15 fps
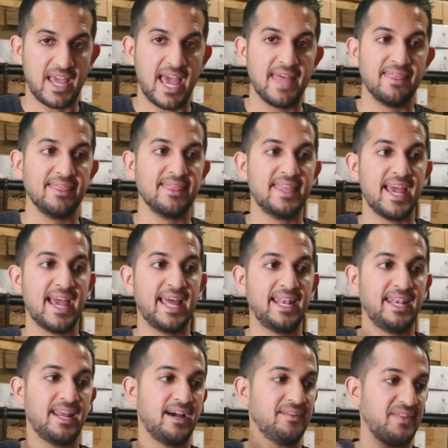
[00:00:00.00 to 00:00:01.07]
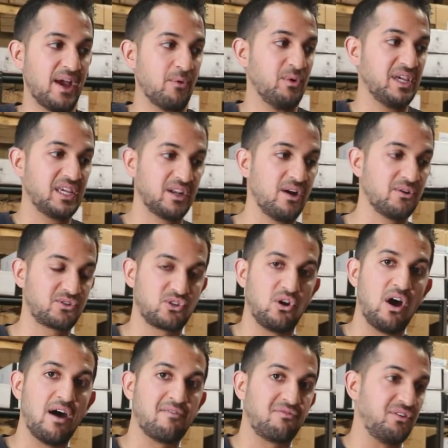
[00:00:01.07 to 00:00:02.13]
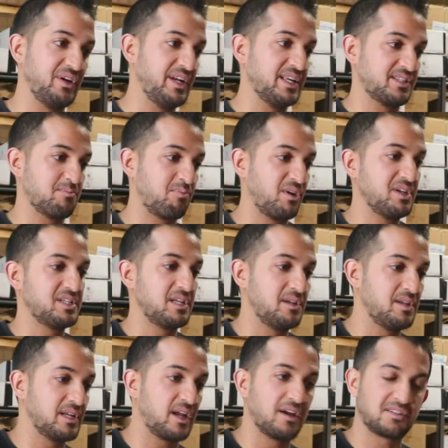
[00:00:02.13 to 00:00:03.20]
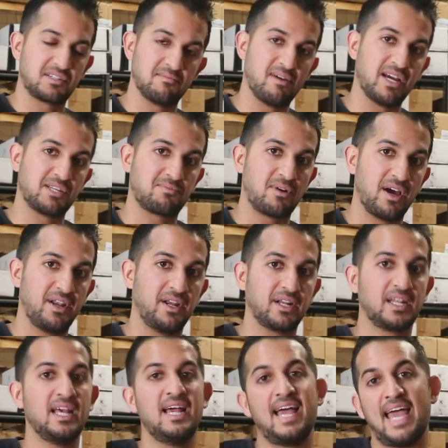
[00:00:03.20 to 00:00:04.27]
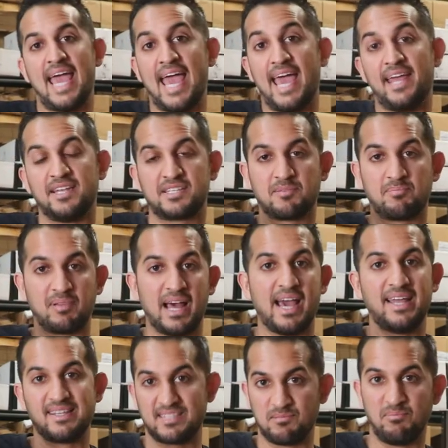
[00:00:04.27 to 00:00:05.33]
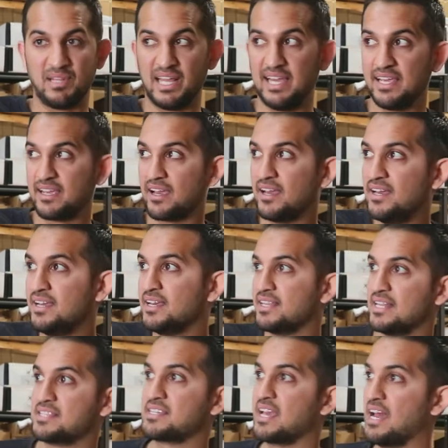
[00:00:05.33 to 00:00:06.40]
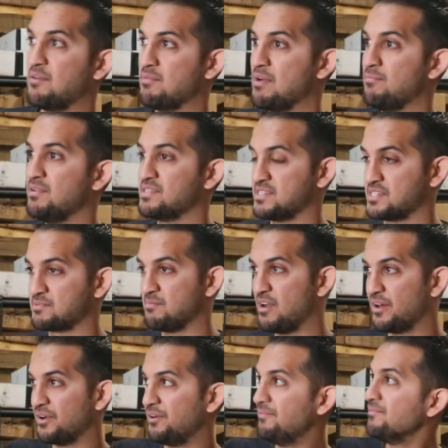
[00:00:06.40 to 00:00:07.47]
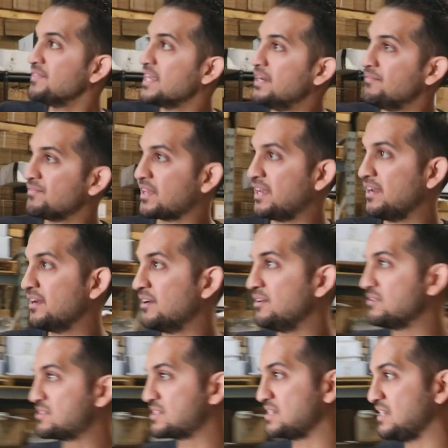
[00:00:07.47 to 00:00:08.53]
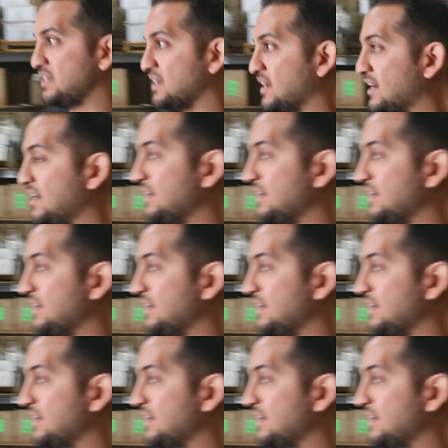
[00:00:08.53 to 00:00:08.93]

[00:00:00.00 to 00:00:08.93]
and then that we can also offer it as a printed, customized product and supply it as a blank. That's kind of my business model. Here you see